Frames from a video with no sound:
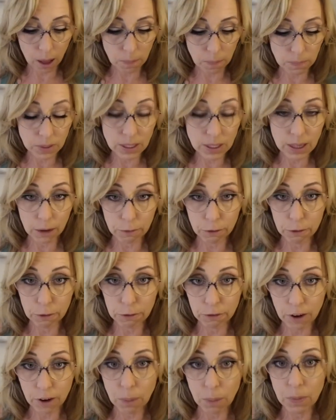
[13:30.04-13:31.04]
suffer
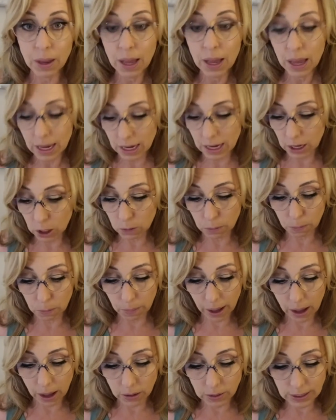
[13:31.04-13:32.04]
from irritable
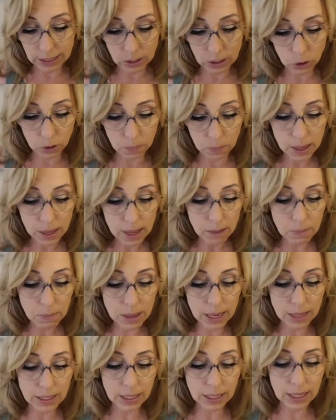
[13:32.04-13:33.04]
bowel syndrome,
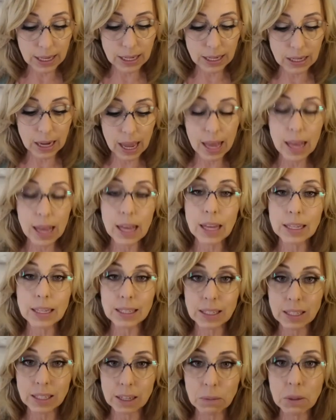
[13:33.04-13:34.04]
because it can
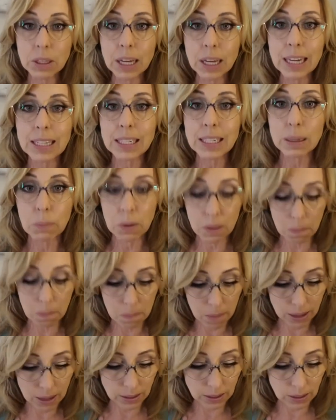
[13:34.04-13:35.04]
stimulate some of the
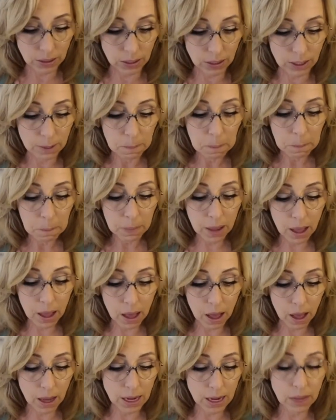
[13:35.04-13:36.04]
muscles
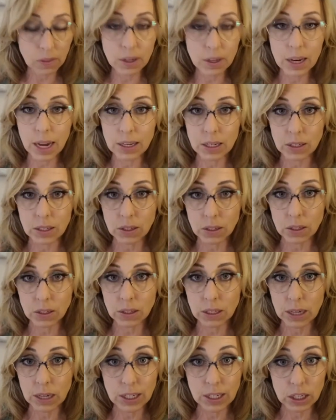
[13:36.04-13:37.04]
in the
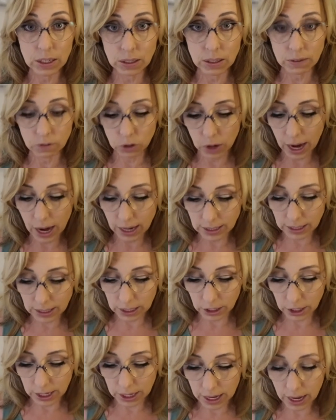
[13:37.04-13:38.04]
digestive tract
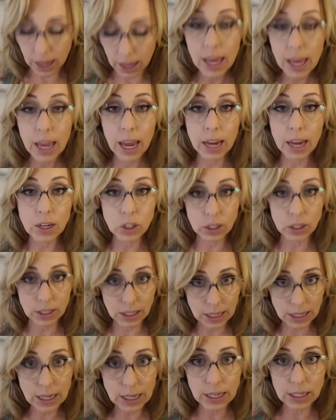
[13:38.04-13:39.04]
area and
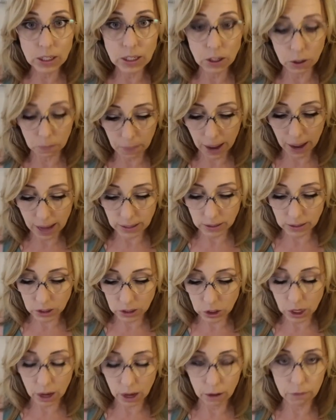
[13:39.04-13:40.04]
just ease your
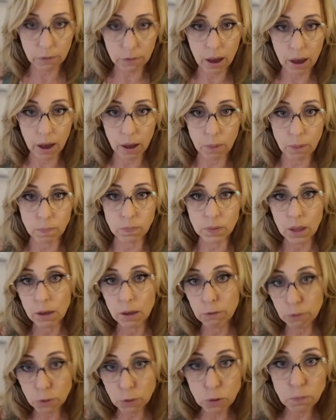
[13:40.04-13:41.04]
passage of
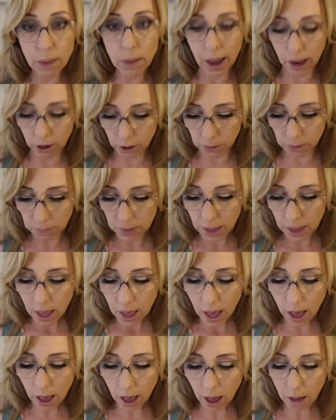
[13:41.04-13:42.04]
food matter.
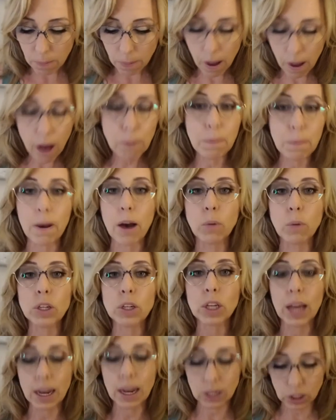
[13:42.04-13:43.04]
Pawpaw,
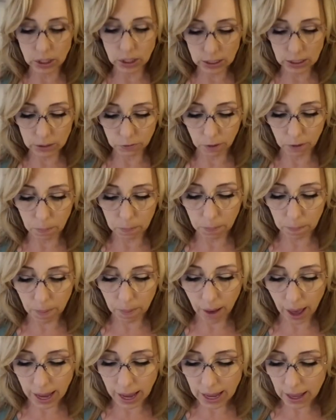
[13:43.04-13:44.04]
which actually is from
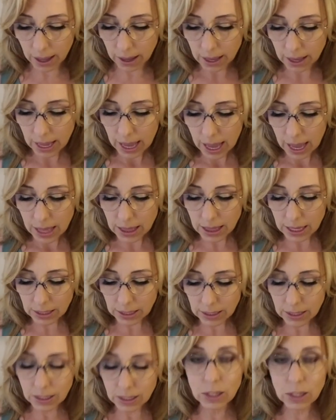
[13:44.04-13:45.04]
papaya,
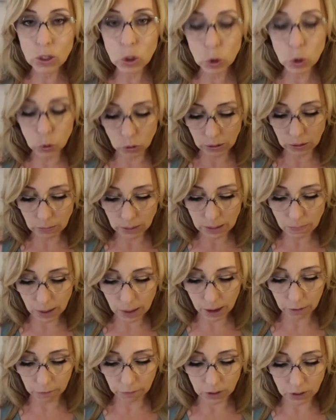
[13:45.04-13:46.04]
this is extremely
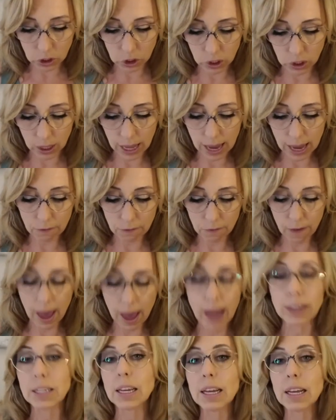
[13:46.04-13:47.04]
beneficial. In
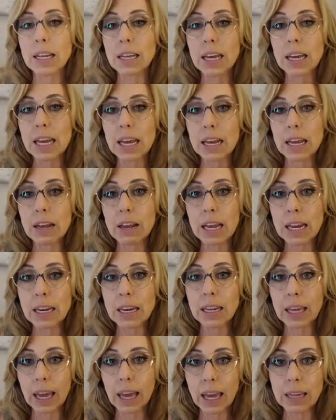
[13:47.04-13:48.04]
fact,
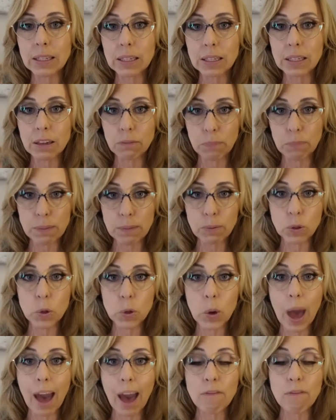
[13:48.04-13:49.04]
in cases of people
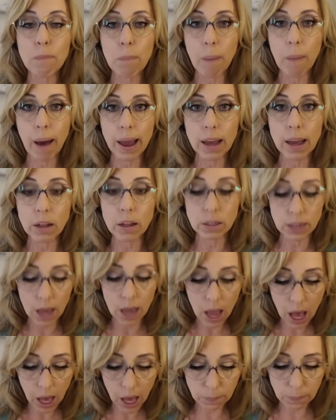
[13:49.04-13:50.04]
who have mild
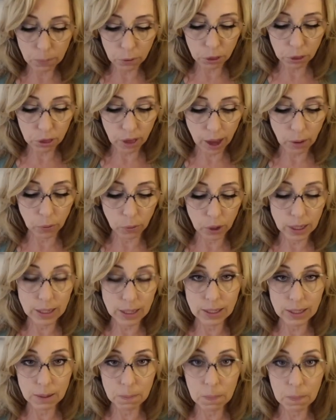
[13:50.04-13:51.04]

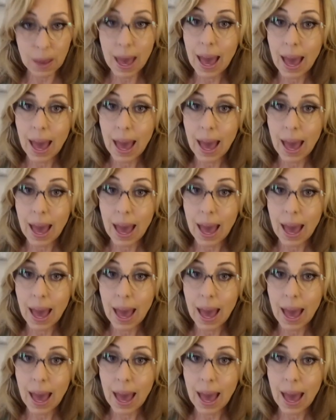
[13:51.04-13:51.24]
hypothyroidism